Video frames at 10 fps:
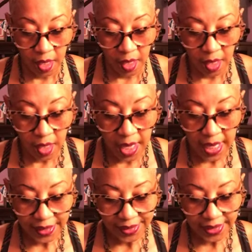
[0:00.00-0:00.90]
Let's
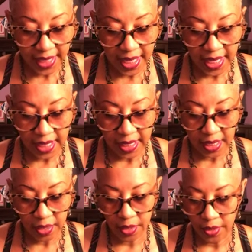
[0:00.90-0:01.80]
see.
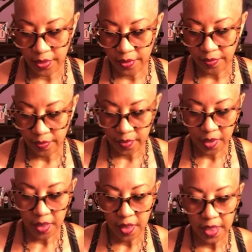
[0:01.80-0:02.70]

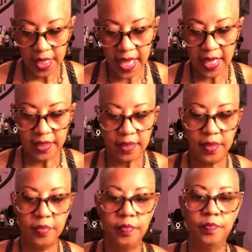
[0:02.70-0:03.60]
Yes.
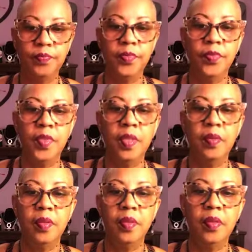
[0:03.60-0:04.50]

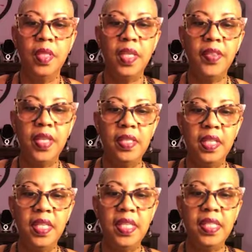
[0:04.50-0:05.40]
Look at this.
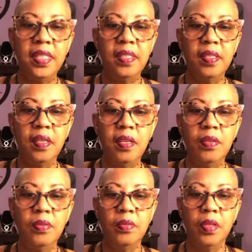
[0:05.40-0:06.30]
And it gets, uh-oh,
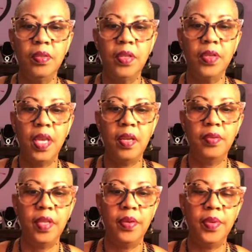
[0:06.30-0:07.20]
hold on, y'all.
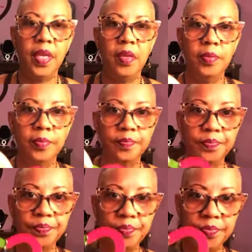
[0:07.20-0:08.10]
There we go.
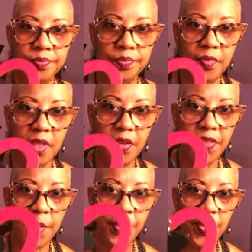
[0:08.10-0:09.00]
Aren't
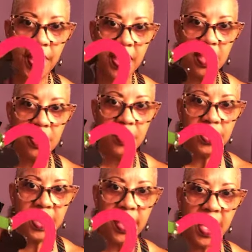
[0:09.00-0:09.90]
they pretty? You
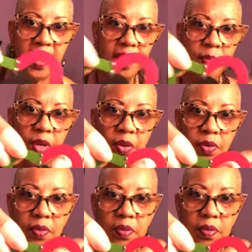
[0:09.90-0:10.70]
see that in the middle?